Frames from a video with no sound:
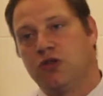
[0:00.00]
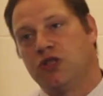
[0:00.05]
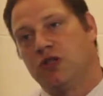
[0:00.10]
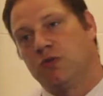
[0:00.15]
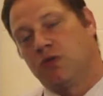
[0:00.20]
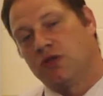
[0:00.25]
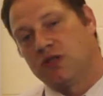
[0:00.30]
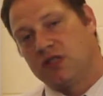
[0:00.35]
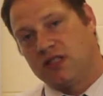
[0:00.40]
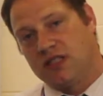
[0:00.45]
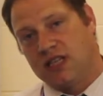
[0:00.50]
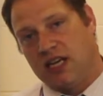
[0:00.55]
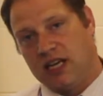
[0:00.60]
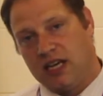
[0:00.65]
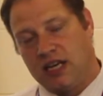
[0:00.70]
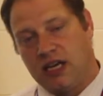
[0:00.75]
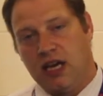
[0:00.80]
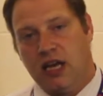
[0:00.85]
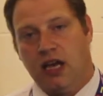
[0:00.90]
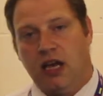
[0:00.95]
She wants to
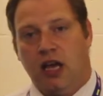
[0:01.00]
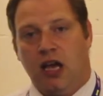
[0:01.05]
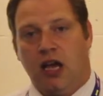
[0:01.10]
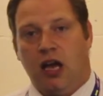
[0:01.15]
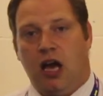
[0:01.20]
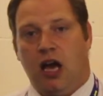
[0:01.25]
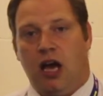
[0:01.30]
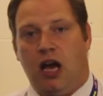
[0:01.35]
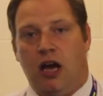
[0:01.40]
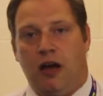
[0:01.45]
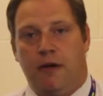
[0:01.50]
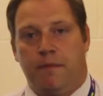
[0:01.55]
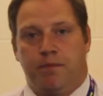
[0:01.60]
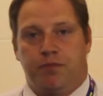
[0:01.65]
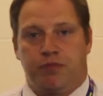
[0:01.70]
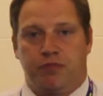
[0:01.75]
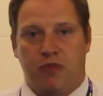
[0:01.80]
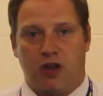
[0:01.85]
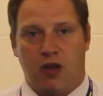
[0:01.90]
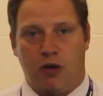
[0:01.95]
take
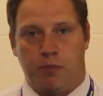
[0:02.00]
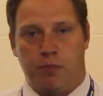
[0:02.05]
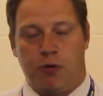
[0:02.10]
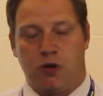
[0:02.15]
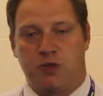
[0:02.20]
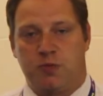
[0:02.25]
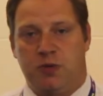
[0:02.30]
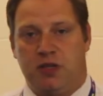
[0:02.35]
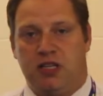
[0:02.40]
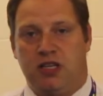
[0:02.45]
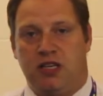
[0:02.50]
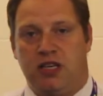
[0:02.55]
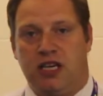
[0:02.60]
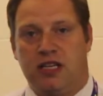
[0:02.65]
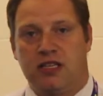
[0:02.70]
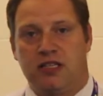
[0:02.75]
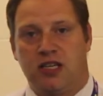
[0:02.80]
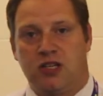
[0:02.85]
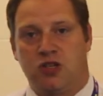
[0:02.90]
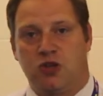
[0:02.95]
possibly the
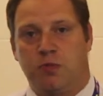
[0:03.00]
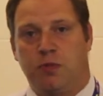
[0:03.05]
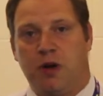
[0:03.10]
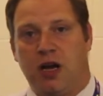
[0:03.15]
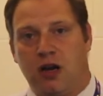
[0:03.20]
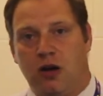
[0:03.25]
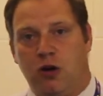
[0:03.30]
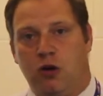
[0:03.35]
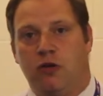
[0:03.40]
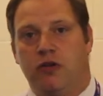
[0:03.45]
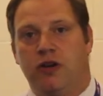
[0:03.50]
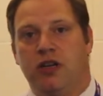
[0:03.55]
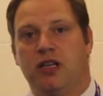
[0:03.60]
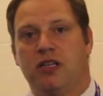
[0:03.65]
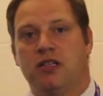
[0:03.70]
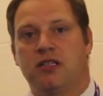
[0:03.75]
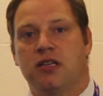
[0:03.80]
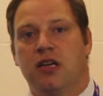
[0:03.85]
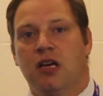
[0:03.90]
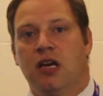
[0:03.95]
International
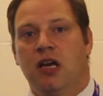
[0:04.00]
Baccalaureate